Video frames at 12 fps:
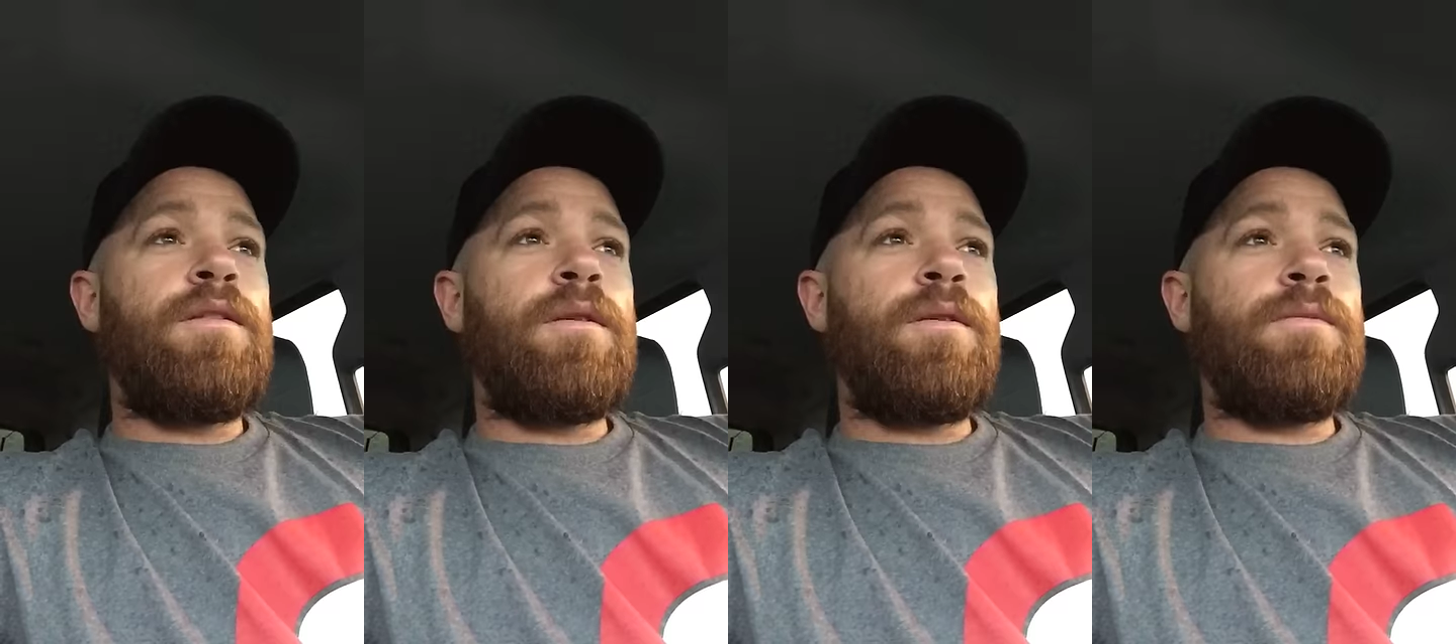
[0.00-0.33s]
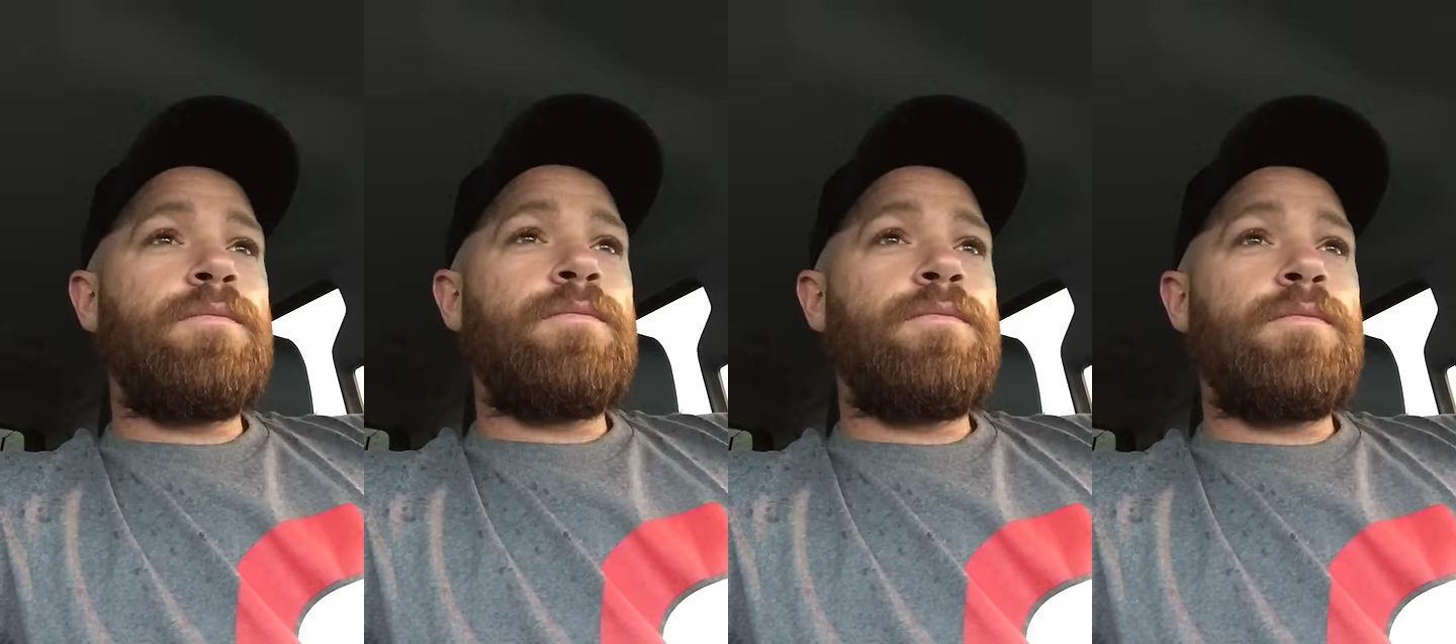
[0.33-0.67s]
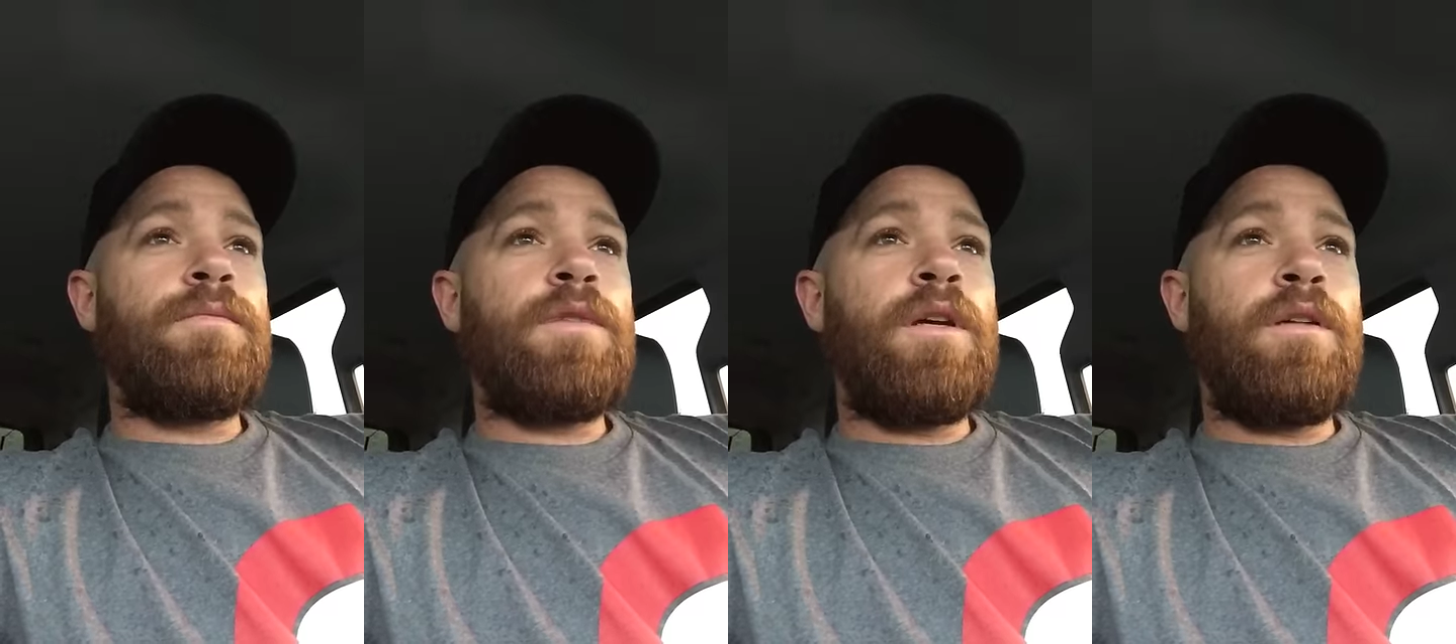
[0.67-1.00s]
So,
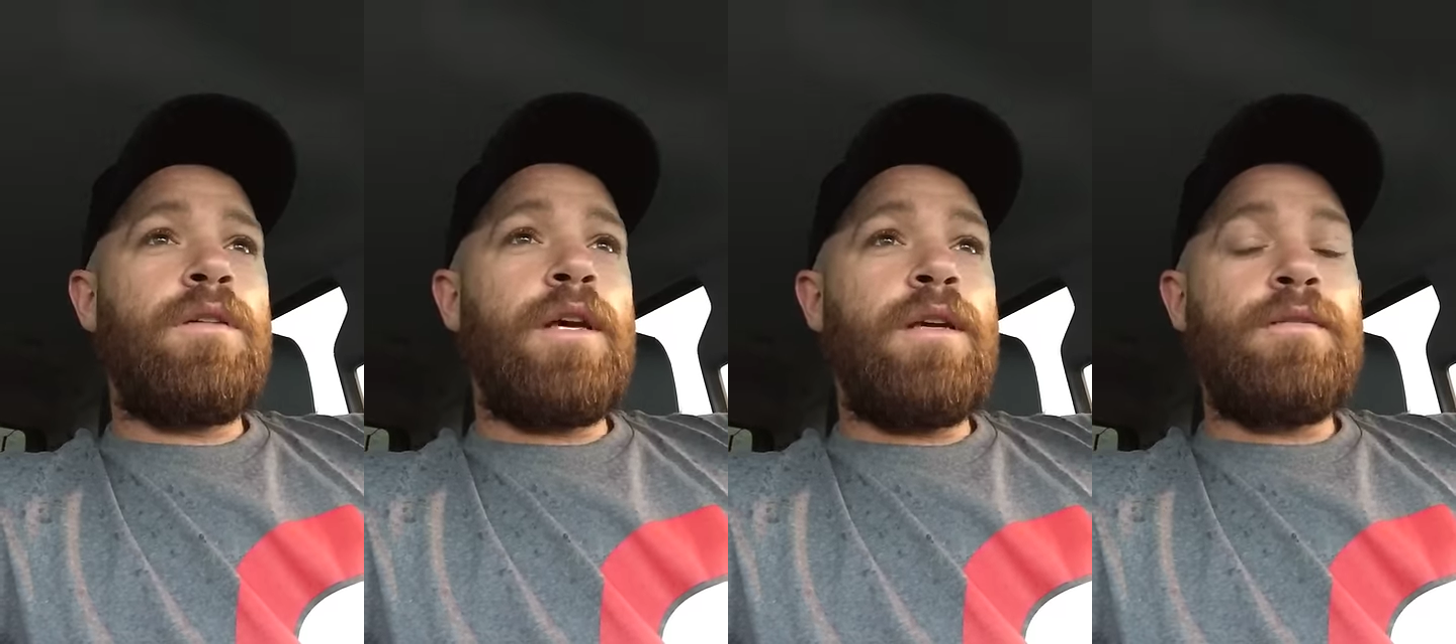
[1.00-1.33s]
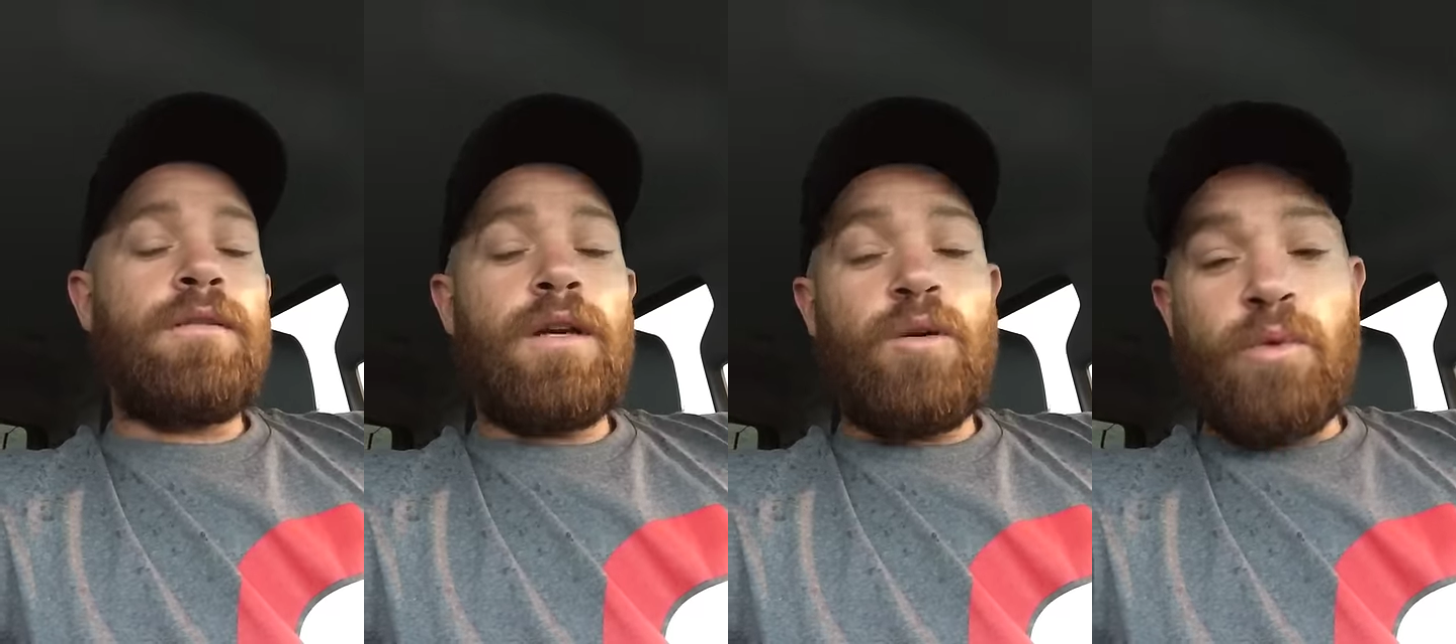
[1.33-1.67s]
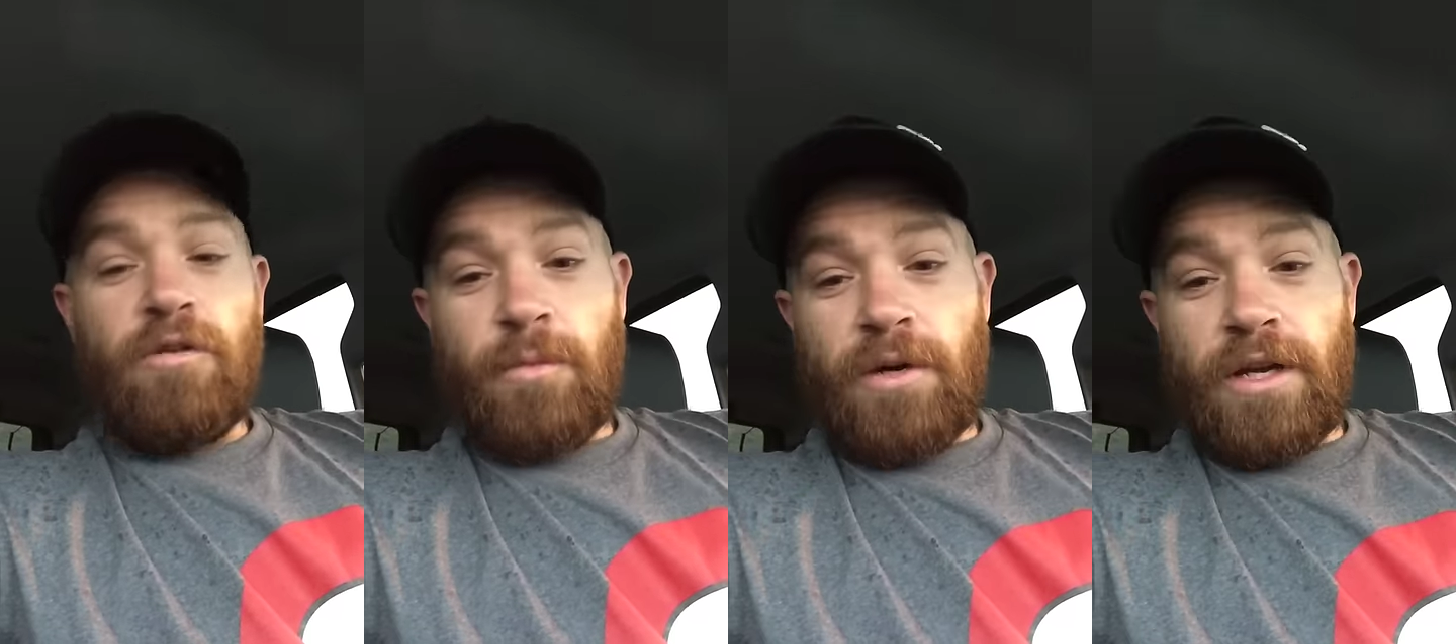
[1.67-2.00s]
other than that, I hope
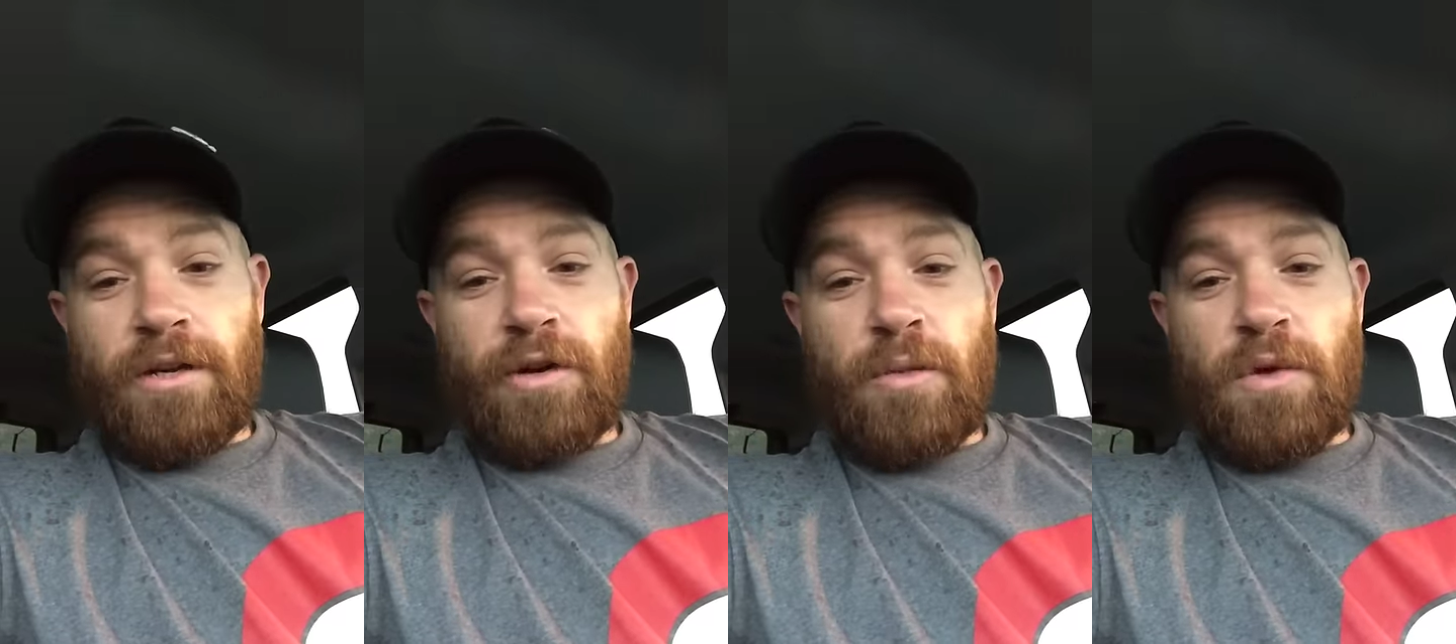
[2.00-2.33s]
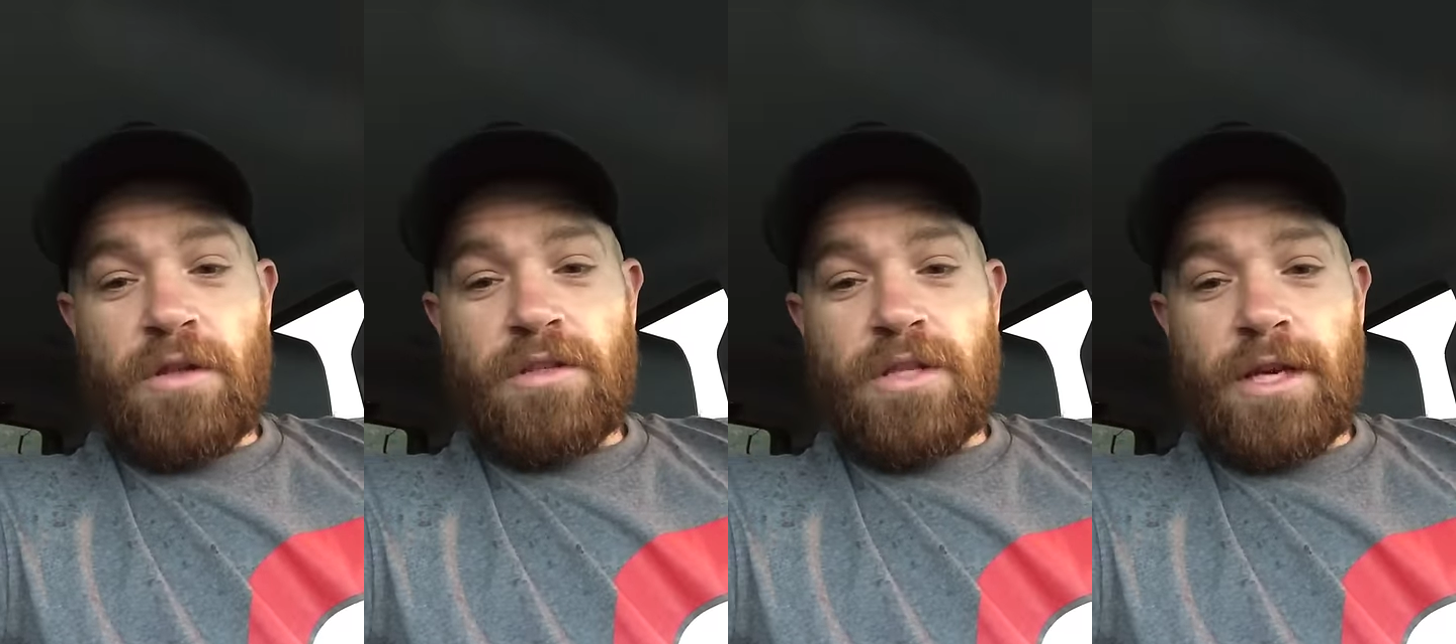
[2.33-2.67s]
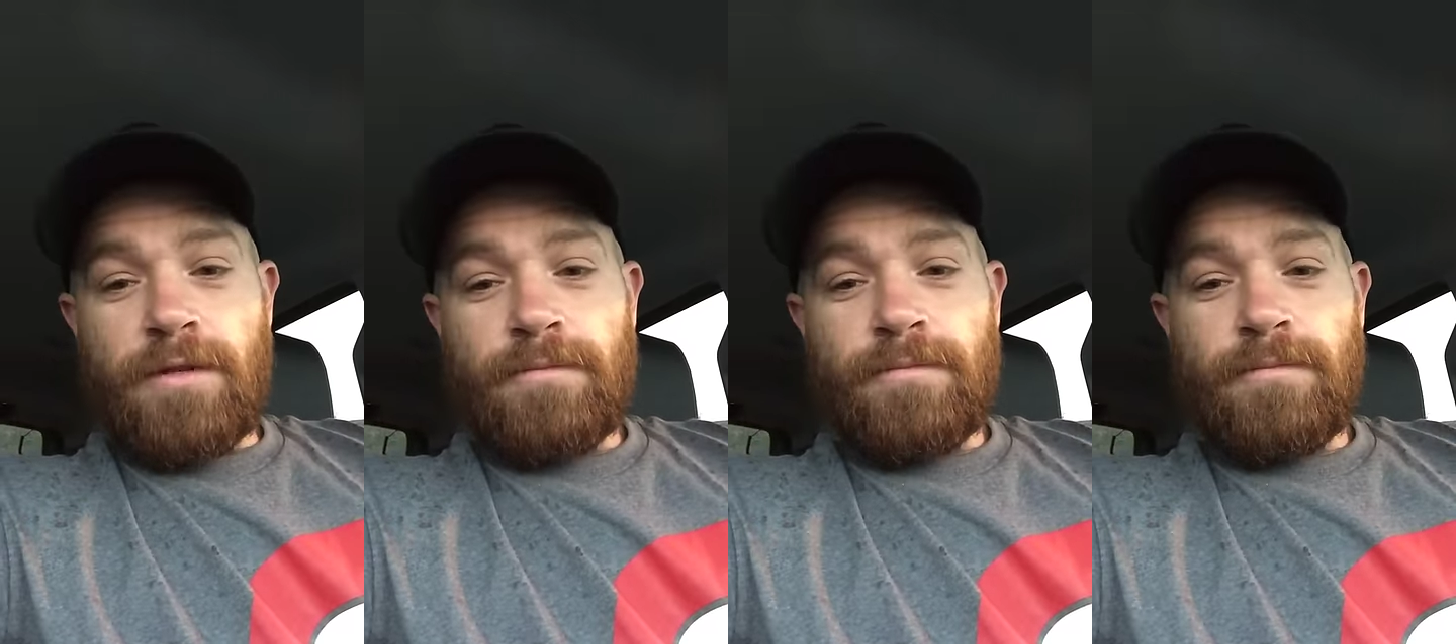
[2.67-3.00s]
everybody had a great Mother's Day.